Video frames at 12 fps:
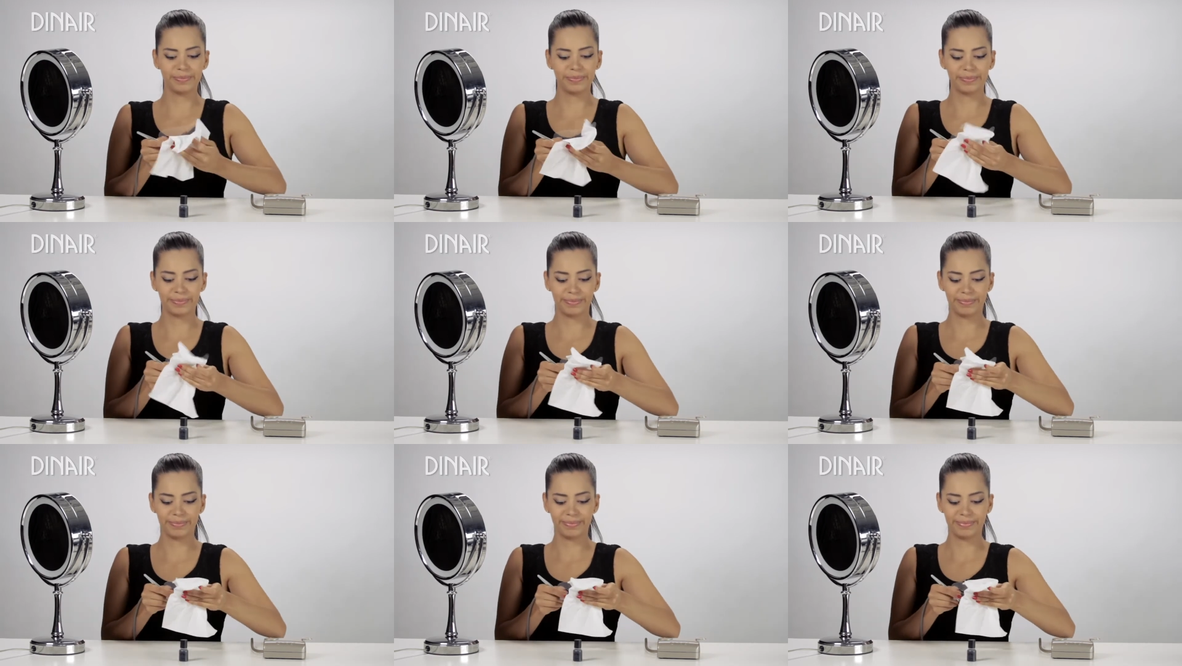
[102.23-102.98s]

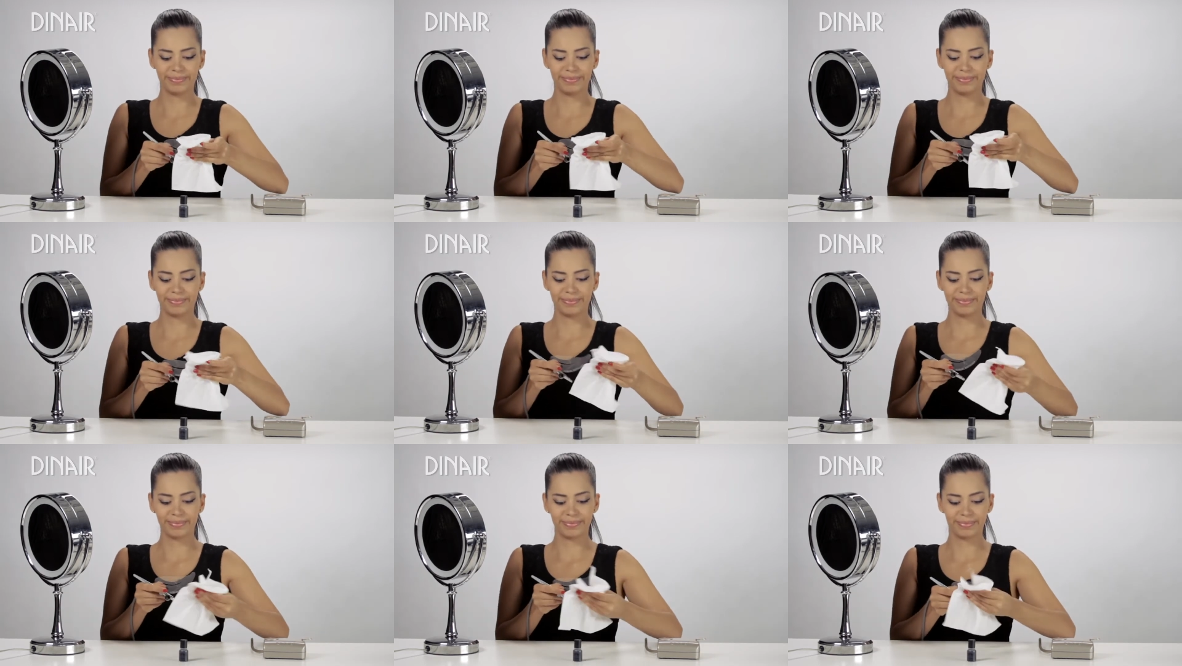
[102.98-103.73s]

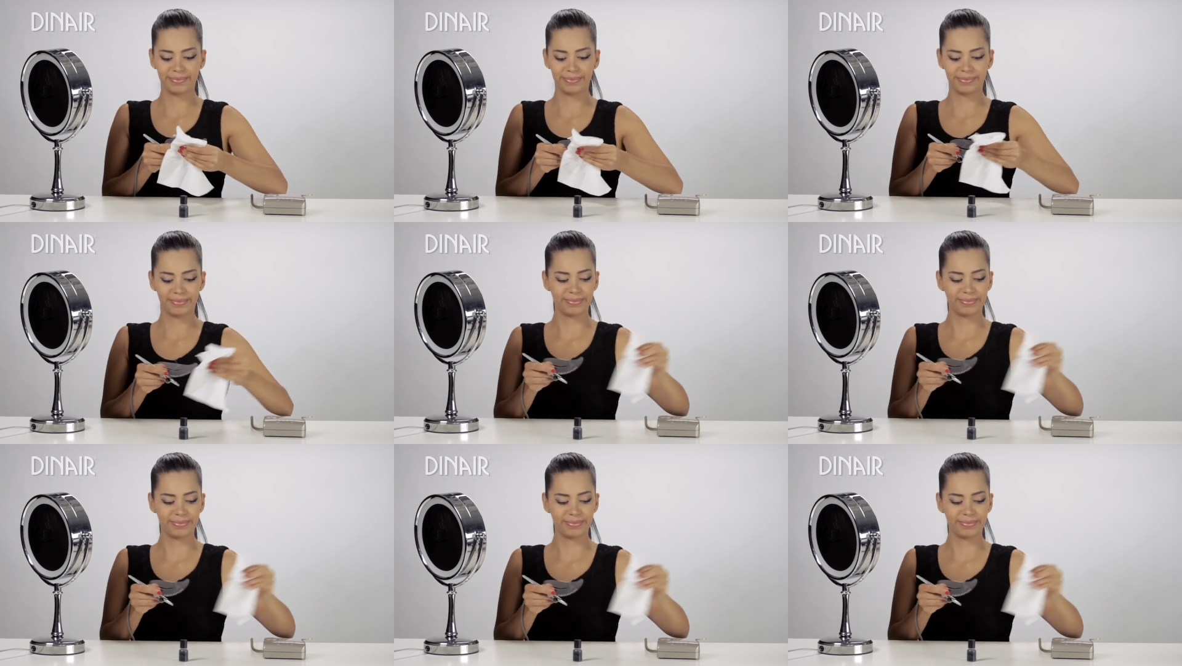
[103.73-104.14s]
[no speech]